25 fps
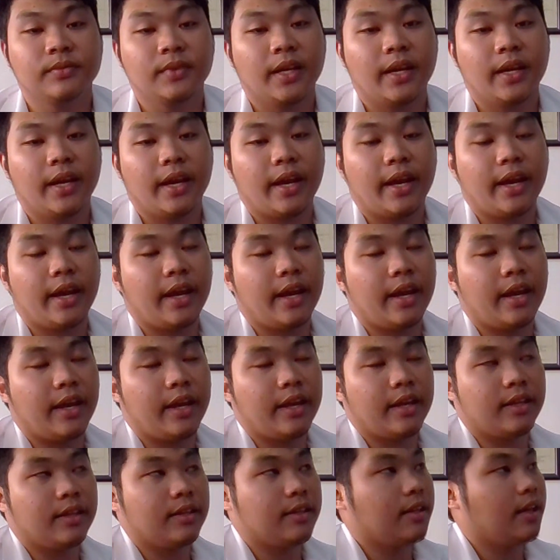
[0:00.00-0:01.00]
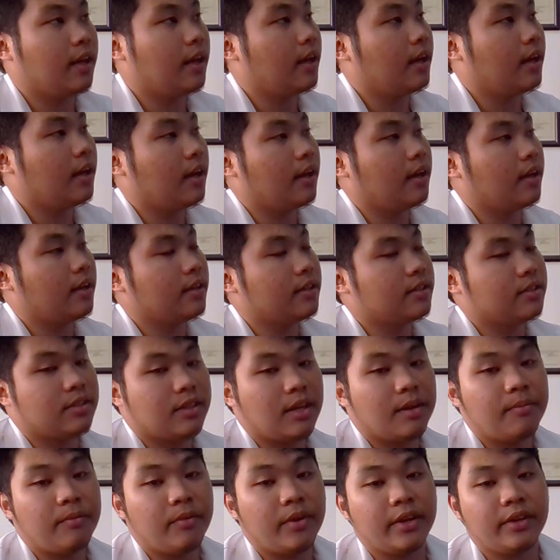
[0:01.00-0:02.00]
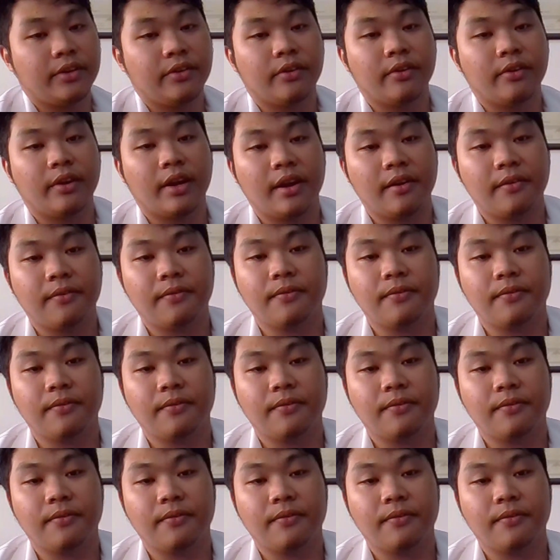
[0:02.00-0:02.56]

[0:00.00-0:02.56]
And some uh, radiograph